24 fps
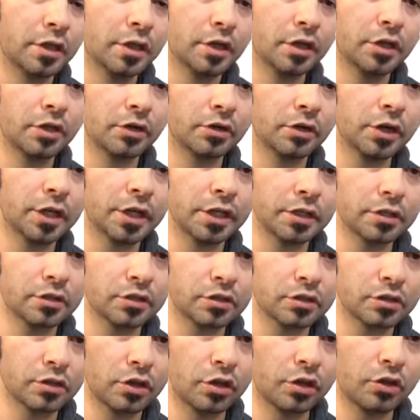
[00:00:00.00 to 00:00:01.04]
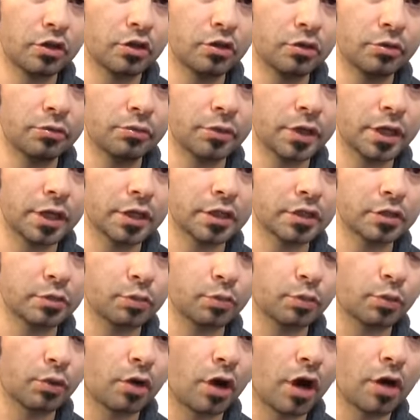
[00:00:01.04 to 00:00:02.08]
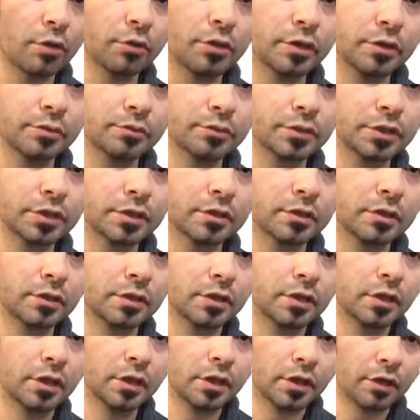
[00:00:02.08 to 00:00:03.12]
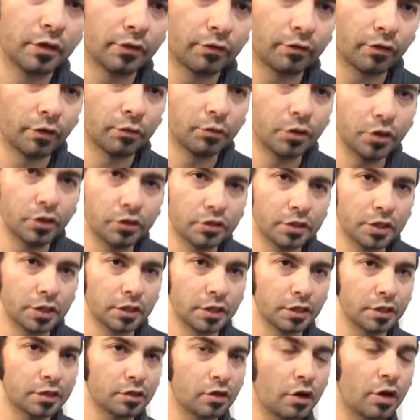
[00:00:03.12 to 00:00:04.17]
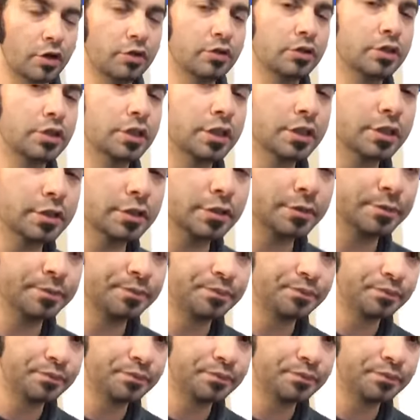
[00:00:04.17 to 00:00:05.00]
You'll get so much problems from using these cartridges.